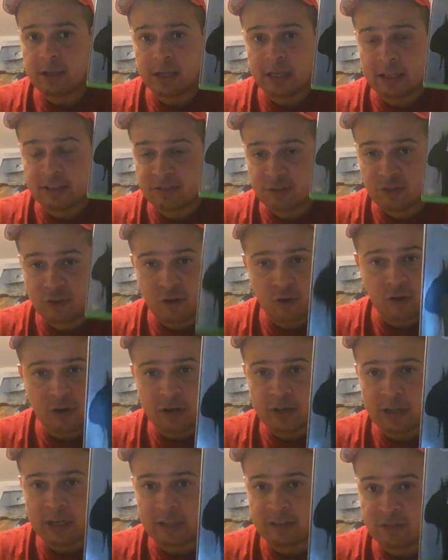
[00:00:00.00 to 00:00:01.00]
It's
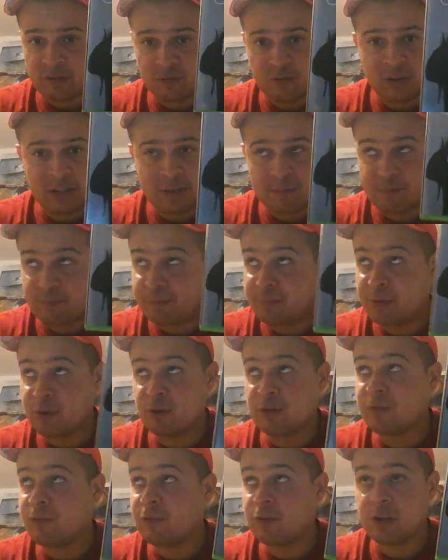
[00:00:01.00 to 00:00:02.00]
good. It's a really
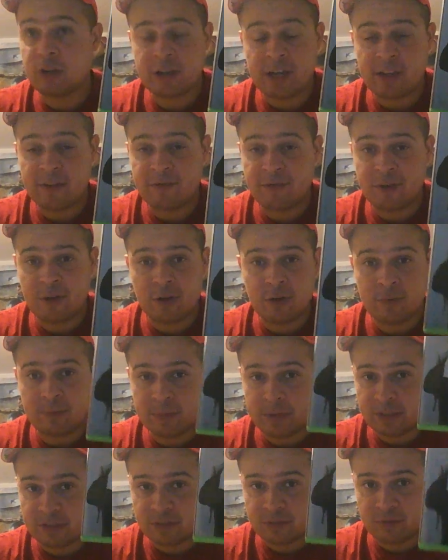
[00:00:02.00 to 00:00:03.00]
beautiful looking
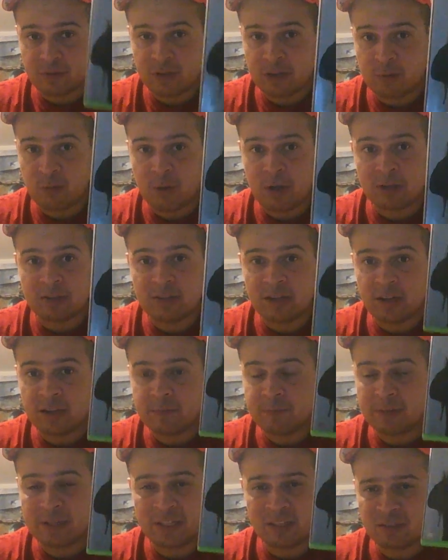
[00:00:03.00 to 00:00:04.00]
film. It's really well
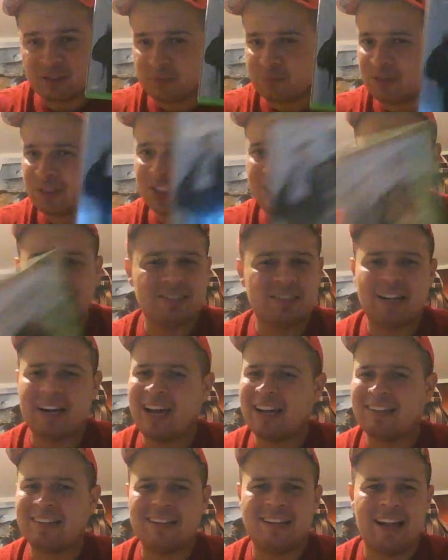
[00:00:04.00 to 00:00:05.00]
done, but there's some scenes that
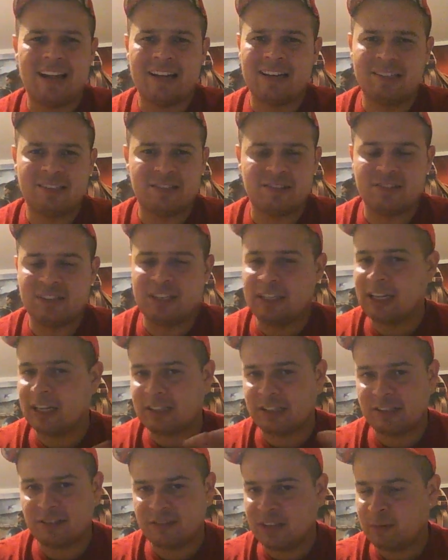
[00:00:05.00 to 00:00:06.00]
I did not need to see,
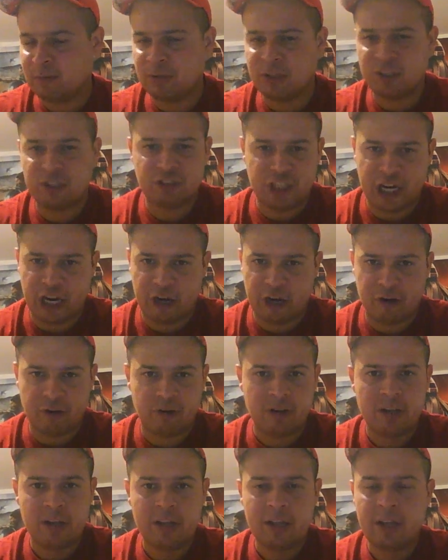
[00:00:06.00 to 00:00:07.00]
like the scene with the
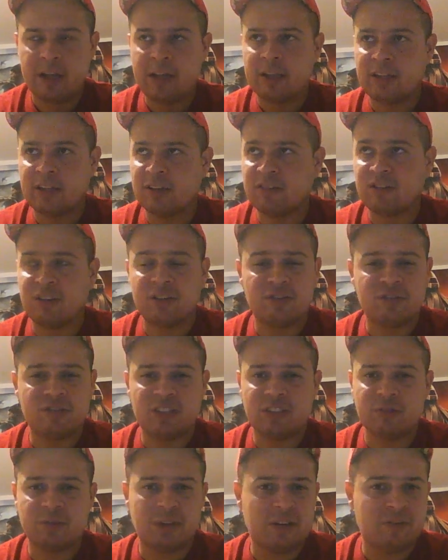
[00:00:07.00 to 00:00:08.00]
chair there's other
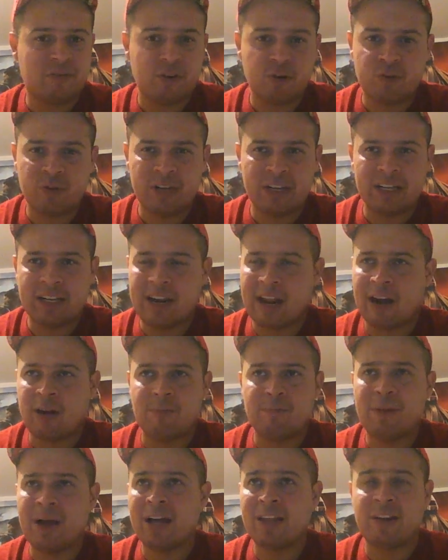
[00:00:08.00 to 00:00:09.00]
scenes with Eva Green that I
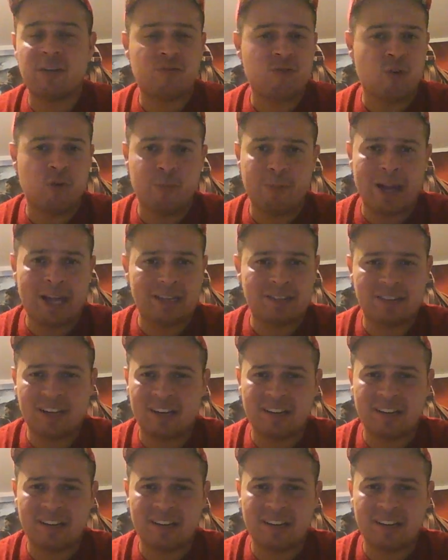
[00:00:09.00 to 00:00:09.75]
don't buy their romance.